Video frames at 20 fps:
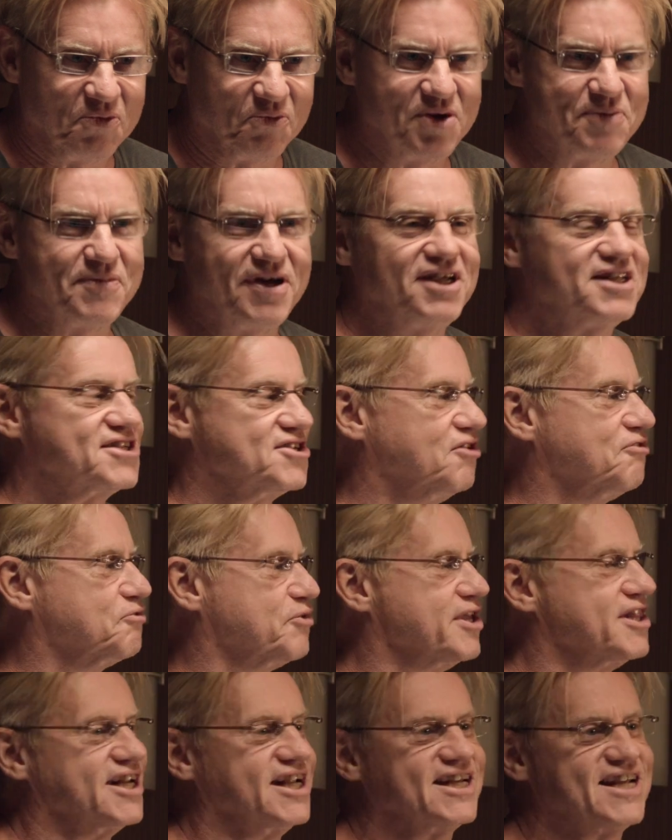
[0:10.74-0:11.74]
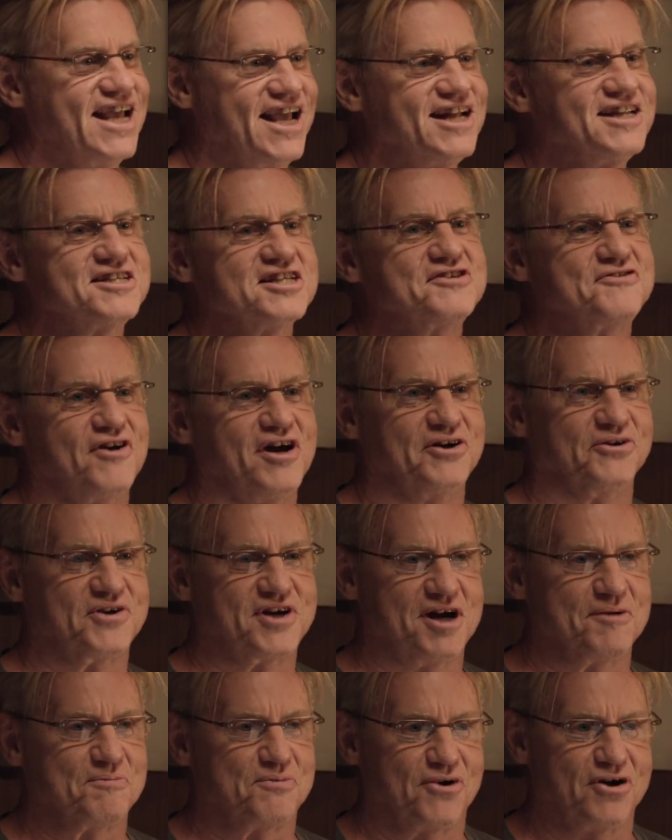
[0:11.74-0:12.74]
We make software that enhances Final
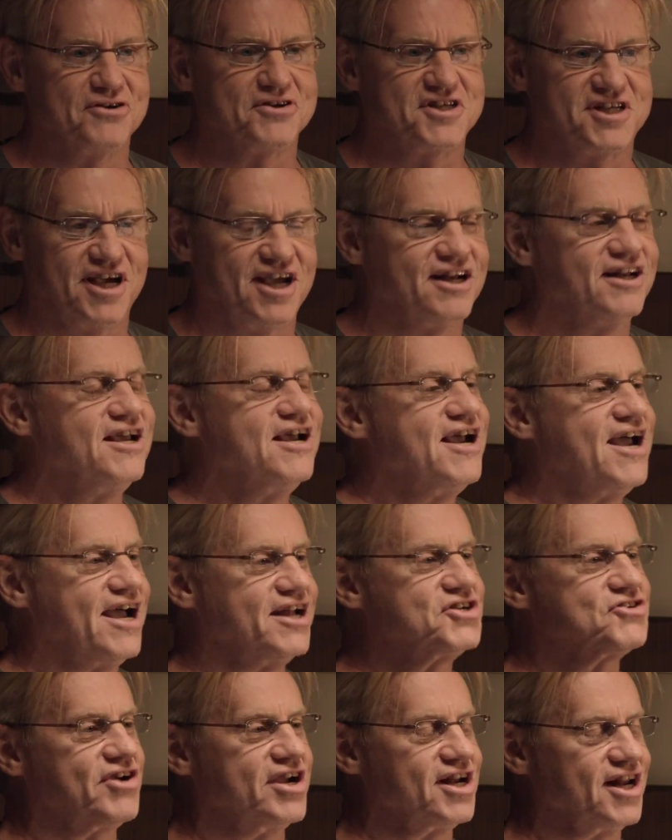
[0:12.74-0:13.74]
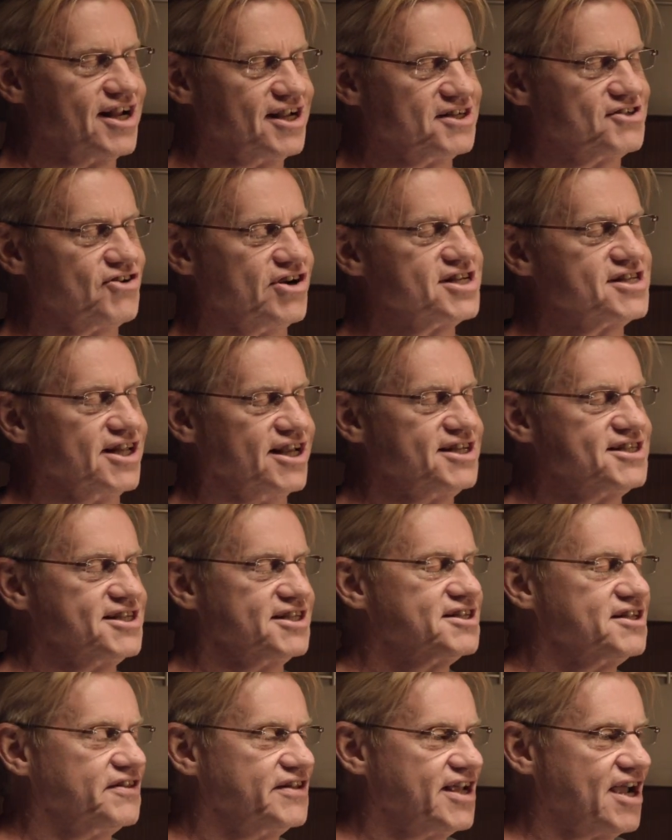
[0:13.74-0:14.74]
Cut Pro 10 and translates
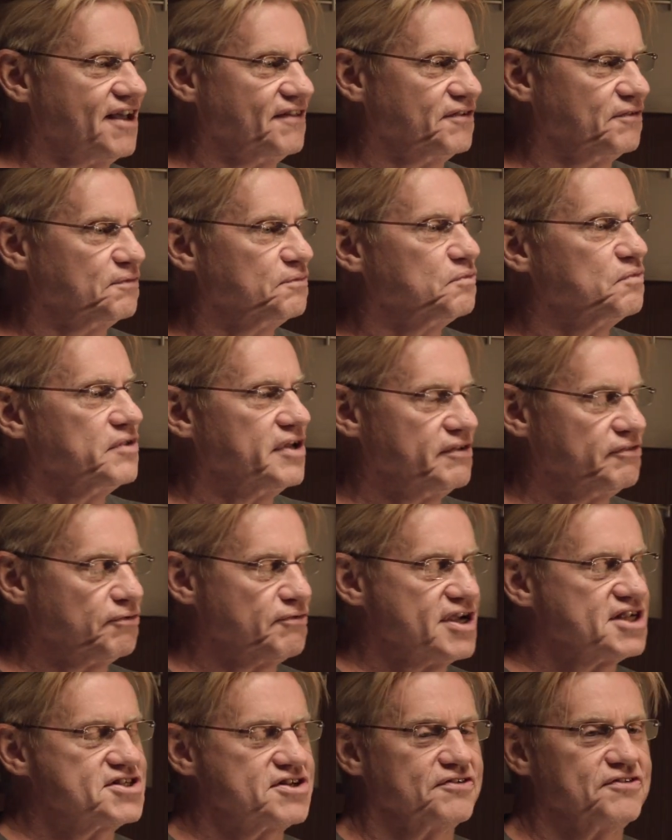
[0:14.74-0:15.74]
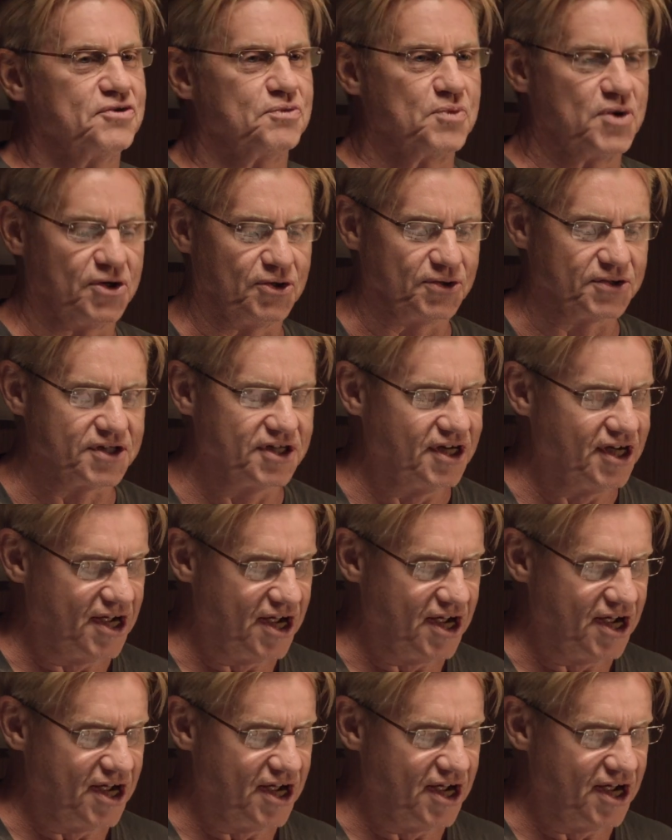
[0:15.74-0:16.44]
into the rest of the world.